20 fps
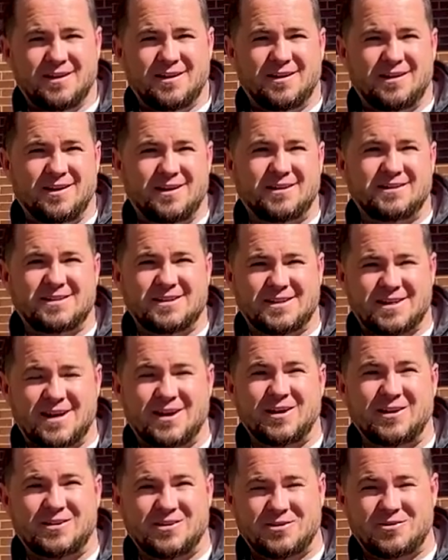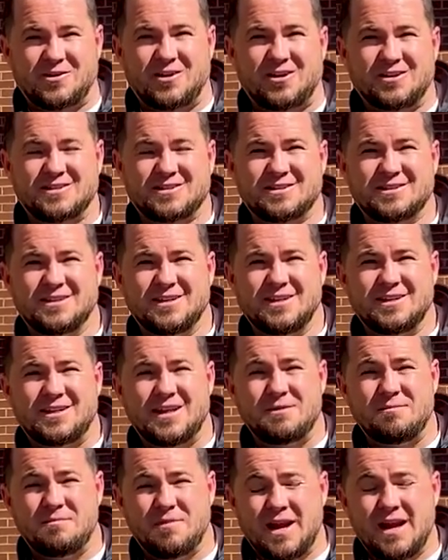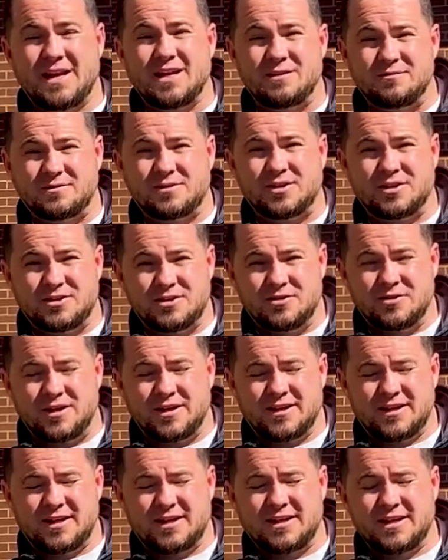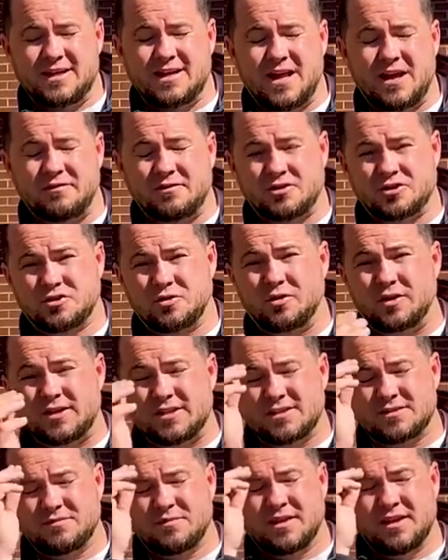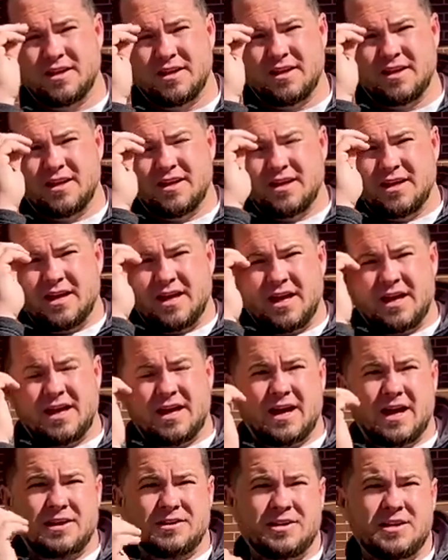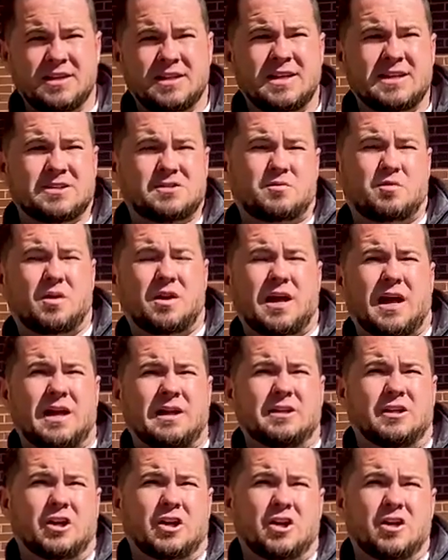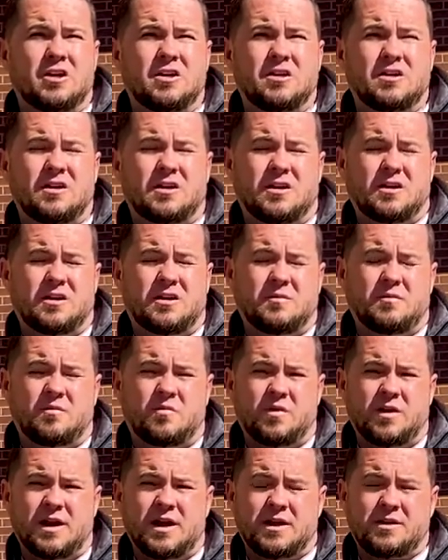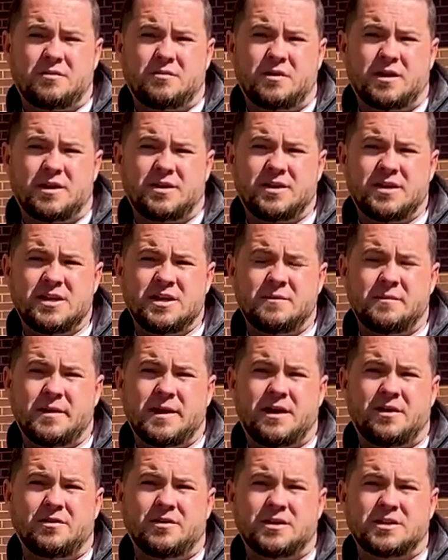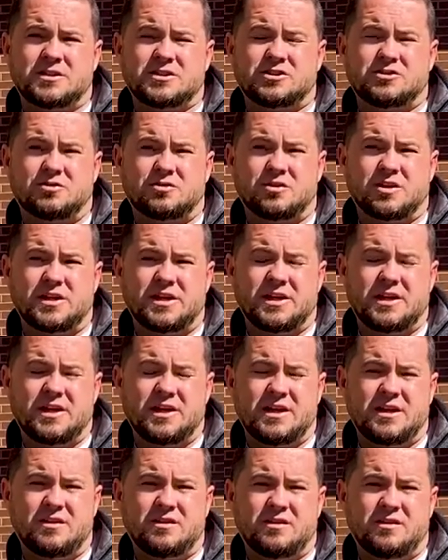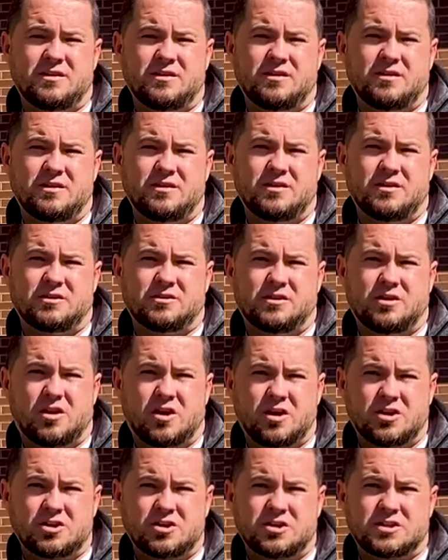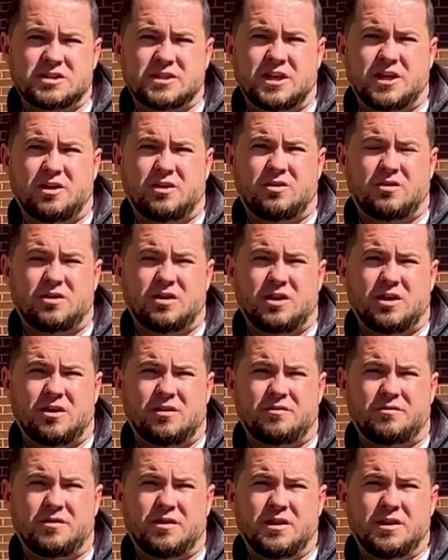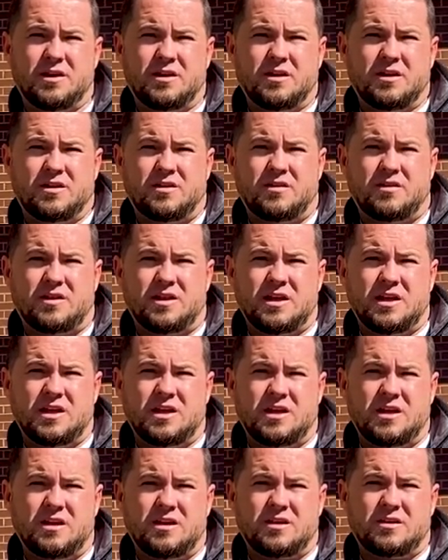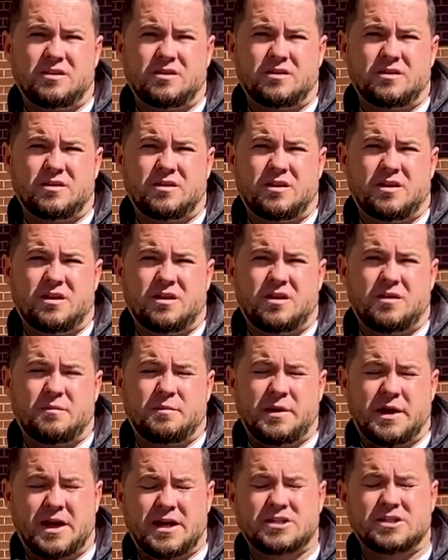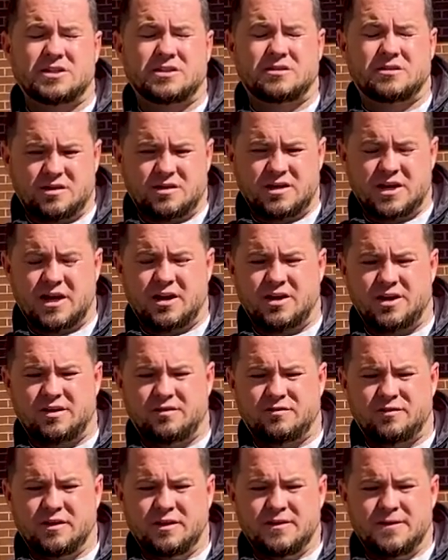to carry the cross. They made him to do it. He didn't have a choice. I think that's what I learned when I think about this story in the larger scale of the Passion narrative.